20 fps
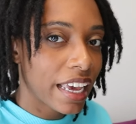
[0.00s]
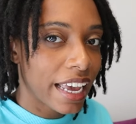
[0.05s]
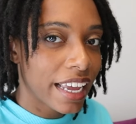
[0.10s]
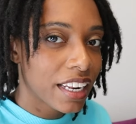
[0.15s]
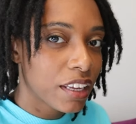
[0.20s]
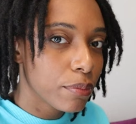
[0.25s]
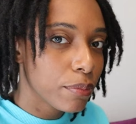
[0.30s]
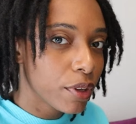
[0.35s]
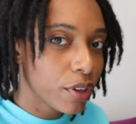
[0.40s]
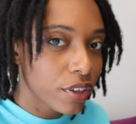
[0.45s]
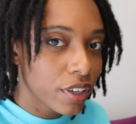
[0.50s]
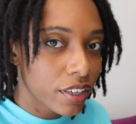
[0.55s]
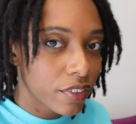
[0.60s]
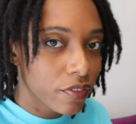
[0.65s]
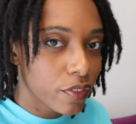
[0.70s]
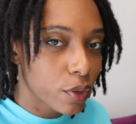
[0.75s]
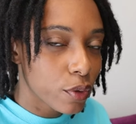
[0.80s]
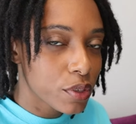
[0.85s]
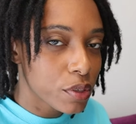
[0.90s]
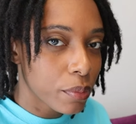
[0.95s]
80 million
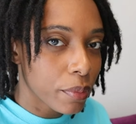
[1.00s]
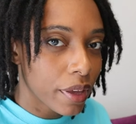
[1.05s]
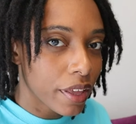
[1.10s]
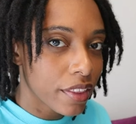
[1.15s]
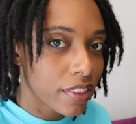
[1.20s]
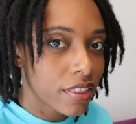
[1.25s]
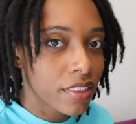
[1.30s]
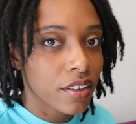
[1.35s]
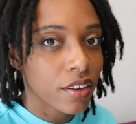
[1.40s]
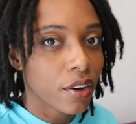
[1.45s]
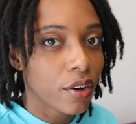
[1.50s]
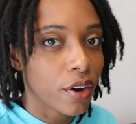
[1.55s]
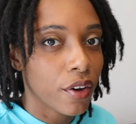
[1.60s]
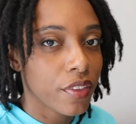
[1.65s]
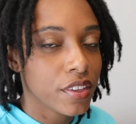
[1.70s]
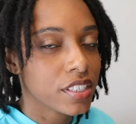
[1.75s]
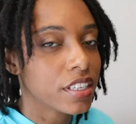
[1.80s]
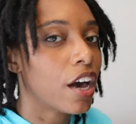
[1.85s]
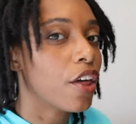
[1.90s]
views a month on this